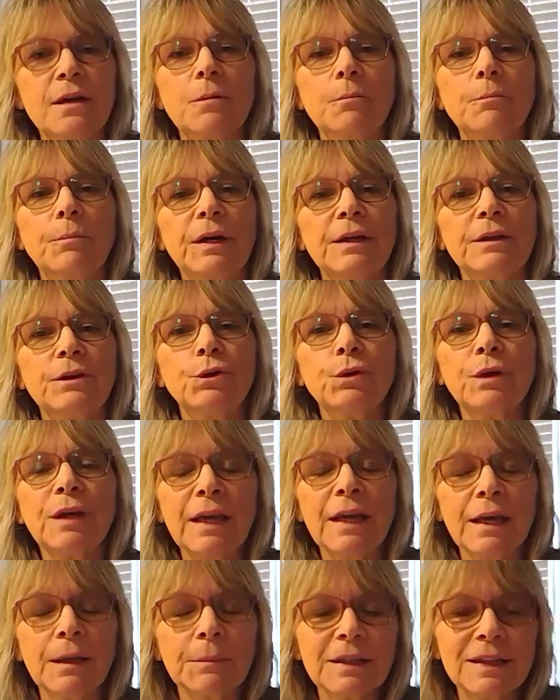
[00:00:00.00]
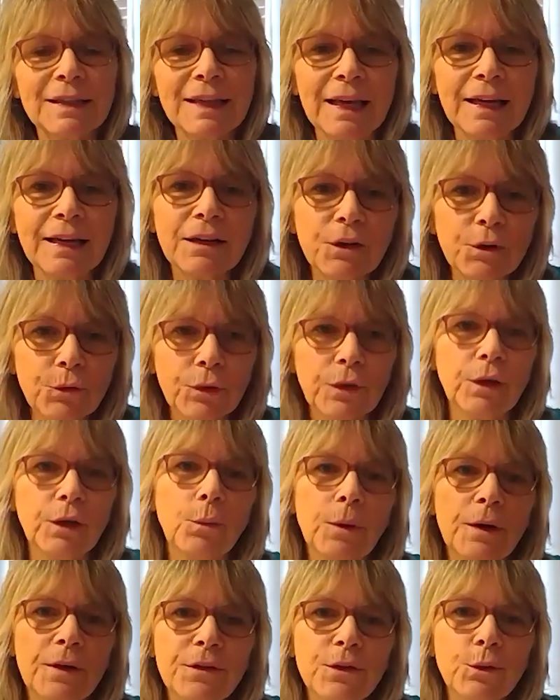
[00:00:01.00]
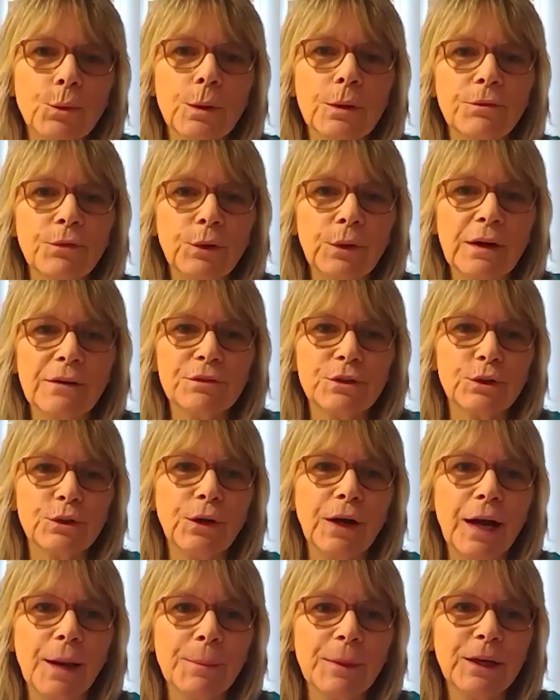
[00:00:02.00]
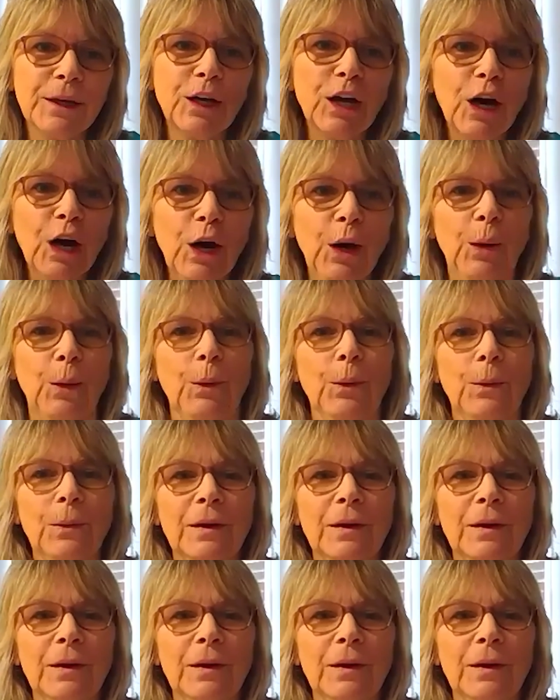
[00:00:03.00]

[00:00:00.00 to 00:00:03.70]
But you can't take a grill with you if you have to grab and go.